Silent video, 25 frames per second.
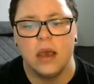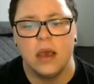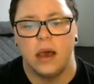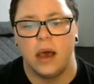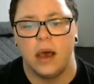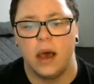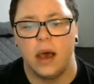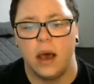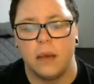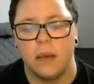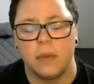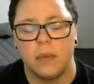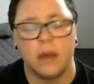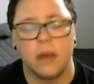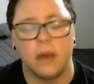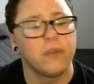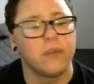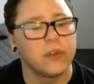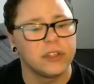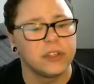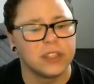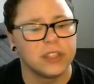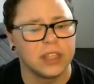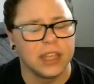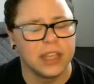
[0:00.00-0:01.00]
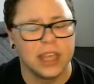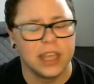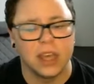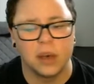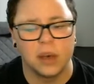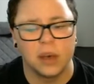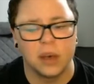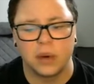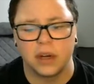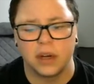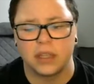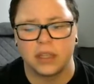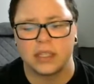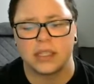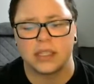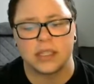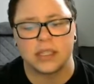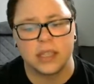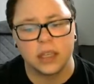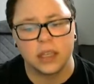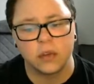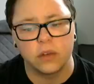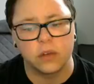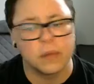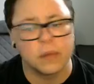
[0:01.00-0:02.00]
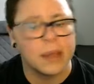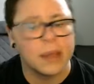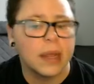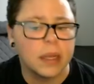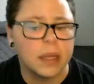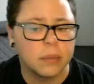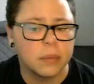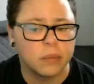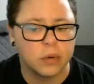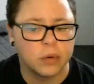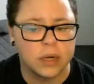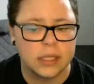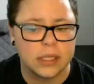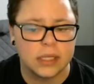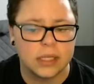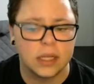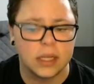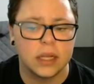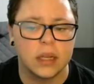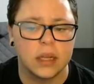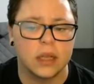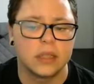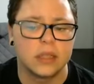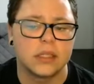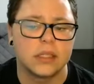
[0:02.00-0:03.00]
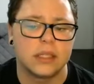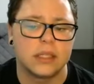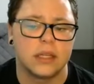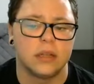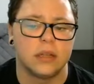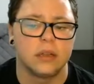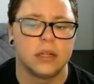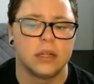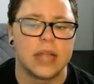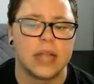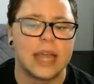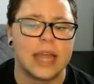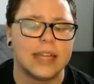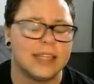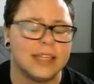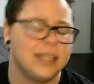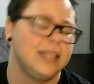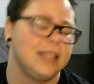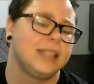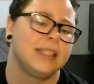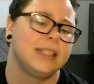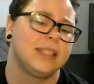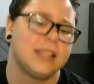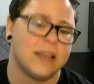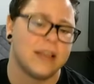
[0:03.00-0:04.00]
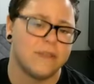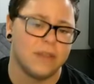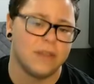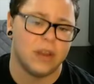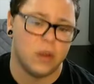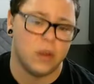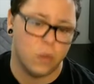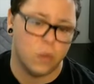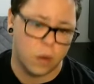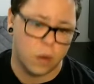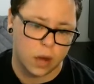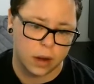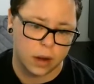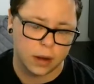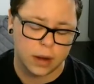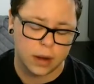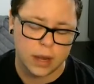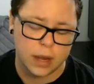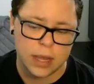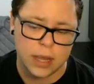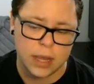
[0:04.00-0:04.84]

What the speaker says: Unfortunately, Kilbert still remained in prison until 1971.